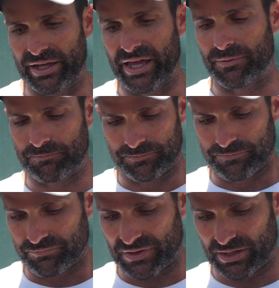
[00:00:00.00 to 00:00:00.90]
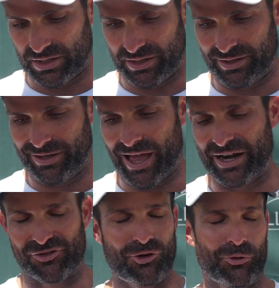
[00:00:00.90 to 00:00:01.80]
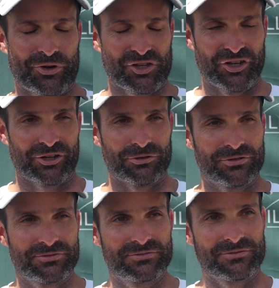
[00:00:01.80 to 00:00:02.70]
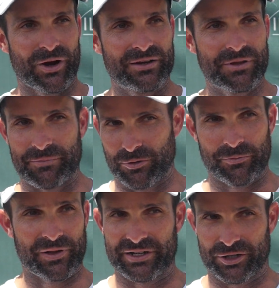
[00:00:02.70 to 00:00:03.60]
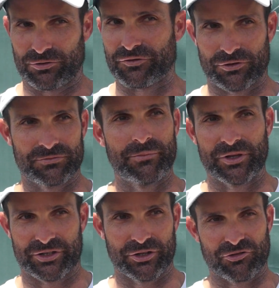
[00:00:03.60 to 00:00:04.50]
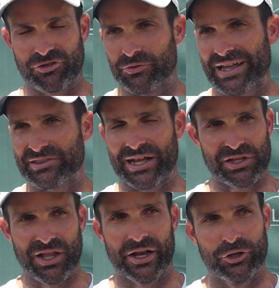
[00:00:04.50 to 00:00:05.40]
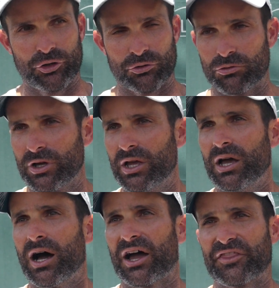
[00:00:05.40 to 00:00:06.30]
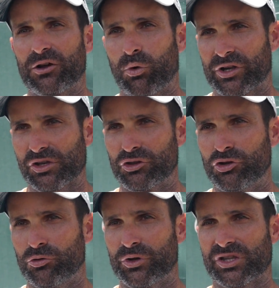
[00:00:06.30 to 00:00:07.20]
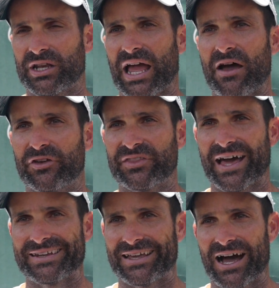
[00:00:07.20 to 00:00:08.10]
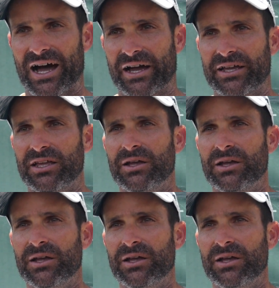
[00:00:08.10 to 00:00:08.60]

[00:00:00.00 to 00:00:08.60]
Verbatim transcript: again, at its core, it's a nickel, right? And people have been playing nickel for a million years, so that that's not new. I think what is new is that having that guy,